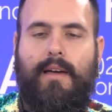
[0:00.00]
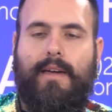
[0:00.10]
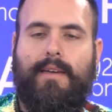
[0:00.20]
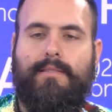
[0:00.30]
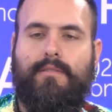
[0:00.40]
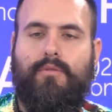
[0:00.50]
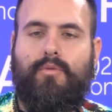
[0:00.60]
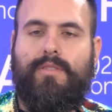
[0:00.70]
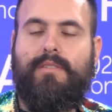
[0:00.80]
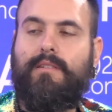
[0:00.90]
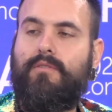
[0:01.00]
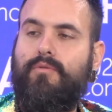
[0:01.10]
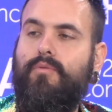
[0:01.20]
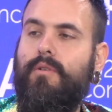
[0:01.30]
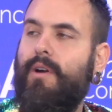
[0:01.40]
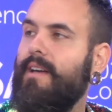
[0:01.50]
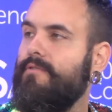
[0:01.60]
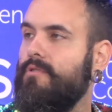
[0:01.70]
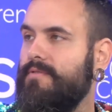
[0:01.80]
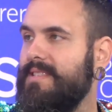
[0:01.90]
And with the new
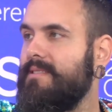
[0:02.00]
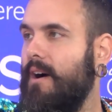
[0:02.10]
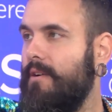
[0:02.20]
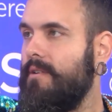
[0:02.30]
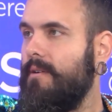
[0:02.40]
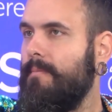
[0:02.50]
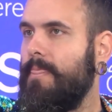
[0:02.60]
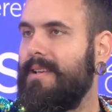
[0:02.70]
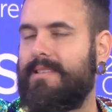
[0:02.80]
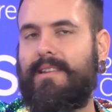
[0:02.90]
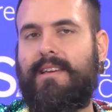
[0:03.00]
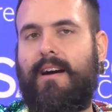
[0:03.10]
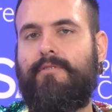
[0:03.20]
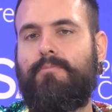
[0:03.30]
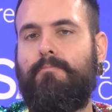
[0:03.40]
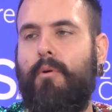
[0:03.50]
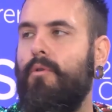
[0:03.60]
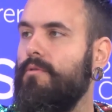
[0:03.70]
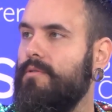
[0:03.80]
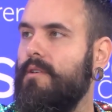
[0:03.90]
arrival of Star that can cover
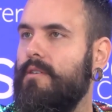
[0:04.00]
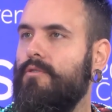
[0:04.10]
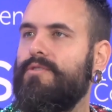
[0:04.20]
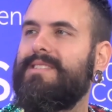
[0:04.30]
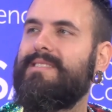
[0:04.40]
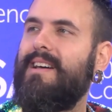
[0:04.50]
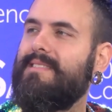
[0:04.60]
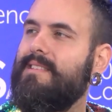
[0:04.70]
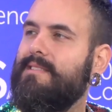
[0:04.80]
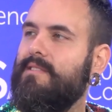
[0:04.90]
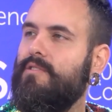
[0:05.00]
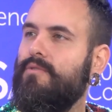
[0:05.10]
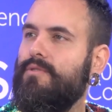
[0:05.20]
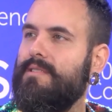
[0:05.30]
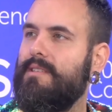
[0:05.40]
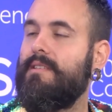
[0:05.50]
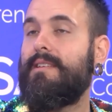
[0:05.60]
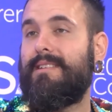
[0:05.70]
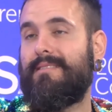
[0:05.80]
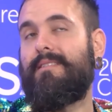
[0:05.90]
both your static security
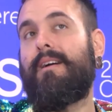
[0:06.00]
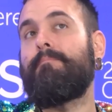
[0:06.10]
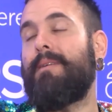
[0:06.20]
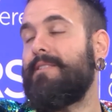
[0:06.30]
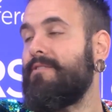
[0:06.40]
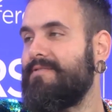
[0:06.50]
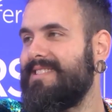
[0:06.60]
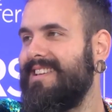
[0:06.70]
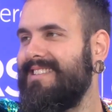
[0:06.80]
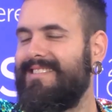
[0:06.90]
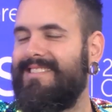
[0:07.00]
in a matter of saying